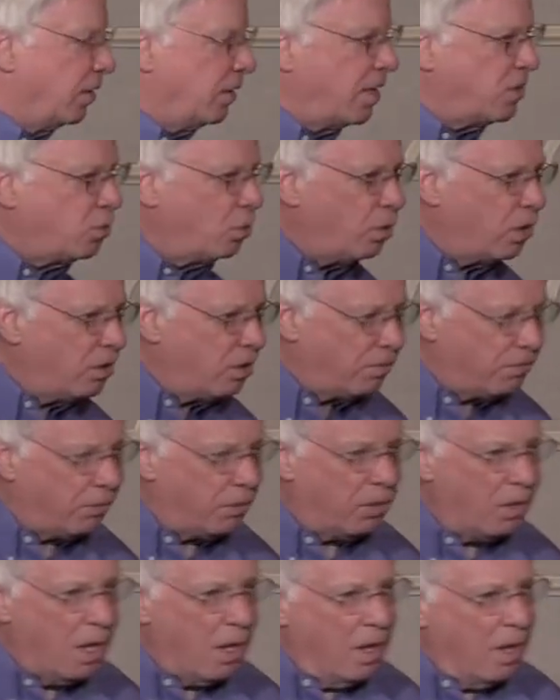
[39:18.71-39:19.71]
That's
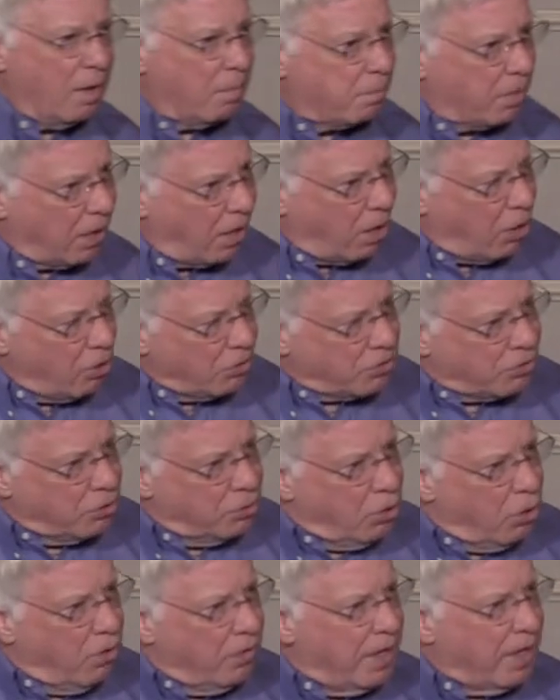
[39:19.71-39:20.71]
wonderful. But also
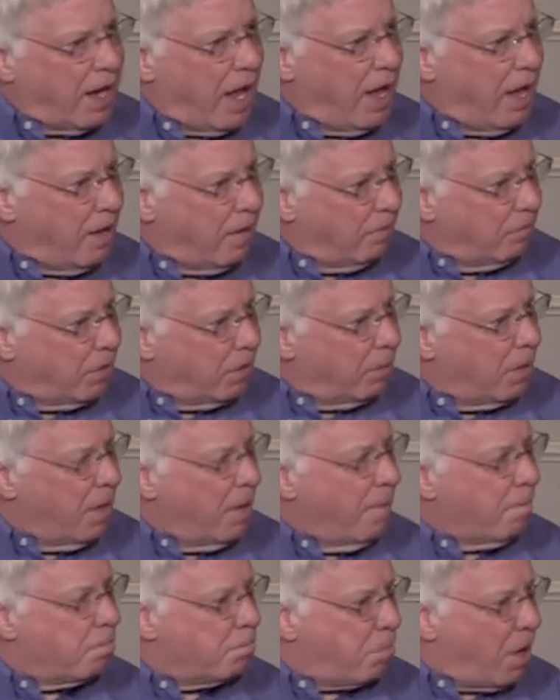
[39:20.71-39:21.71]
know that out of the
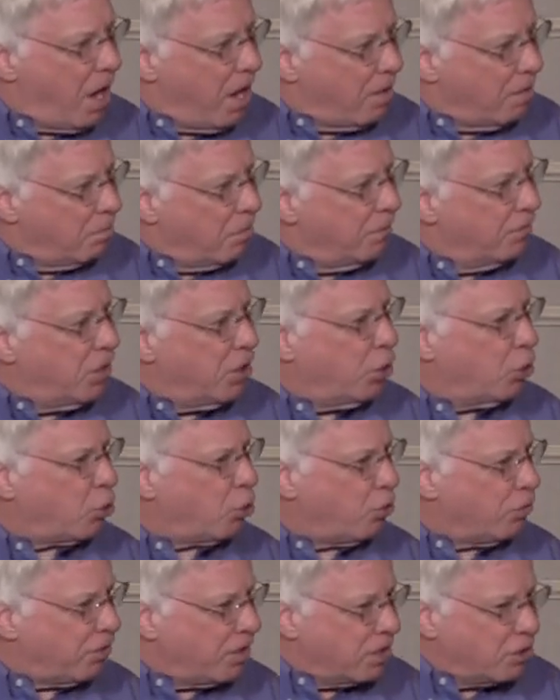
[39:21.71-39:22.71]
bottom of the
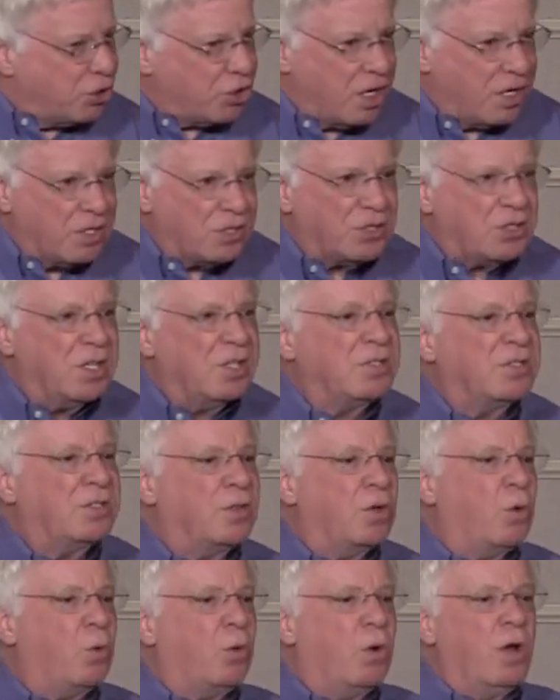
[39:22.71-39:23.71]
earth in Genesis,
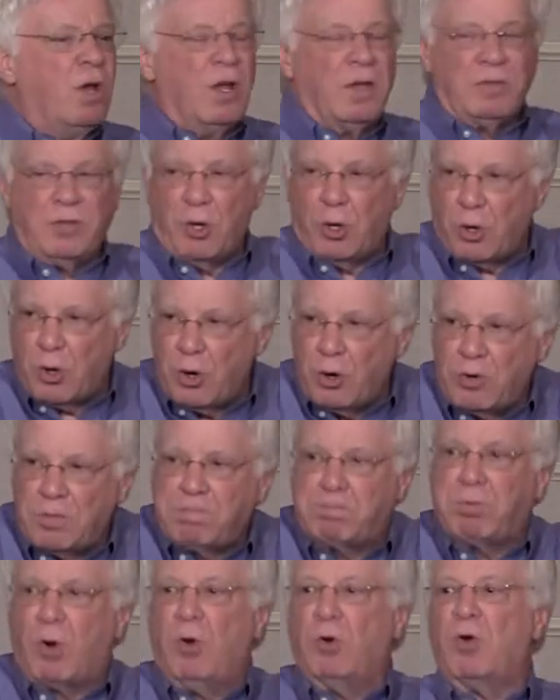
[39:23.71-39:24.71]
the, the
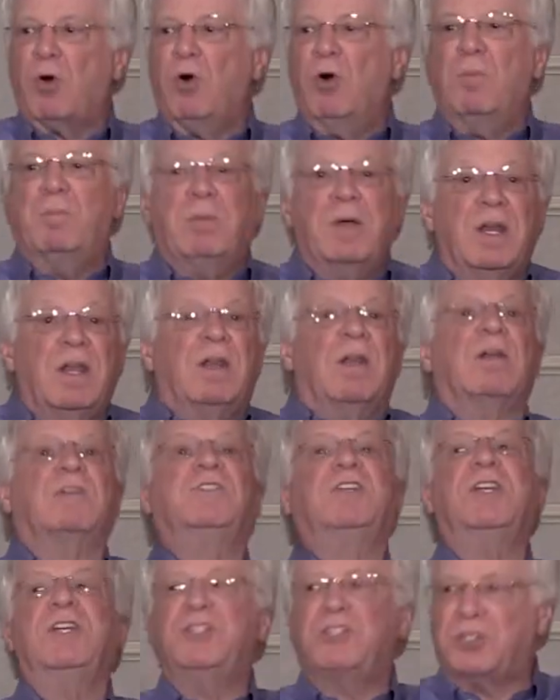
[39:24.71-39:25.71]
earth broke open and
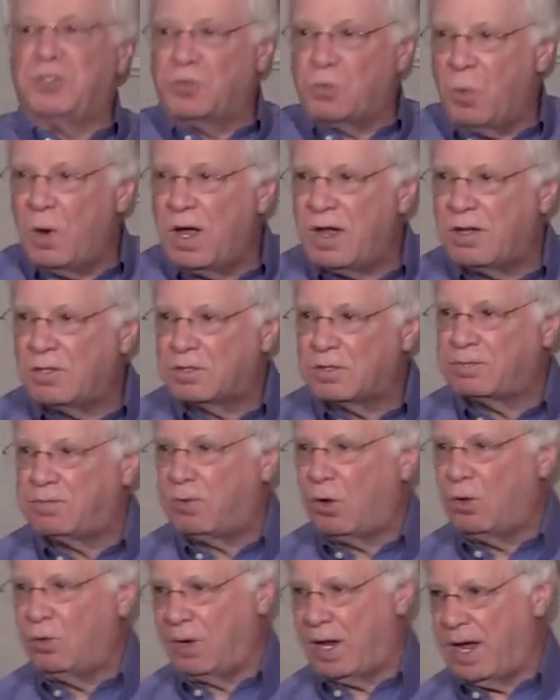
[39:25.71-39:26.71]
artesian wells
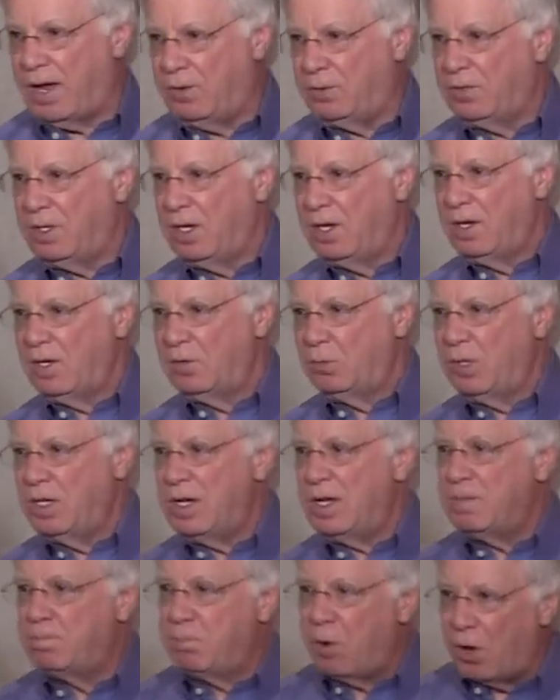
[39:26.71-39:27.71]
flowed out. We
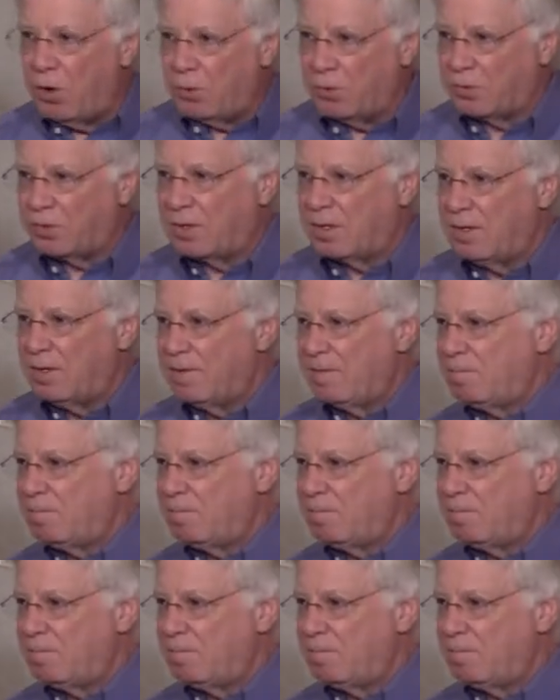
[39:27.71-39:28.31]
need both.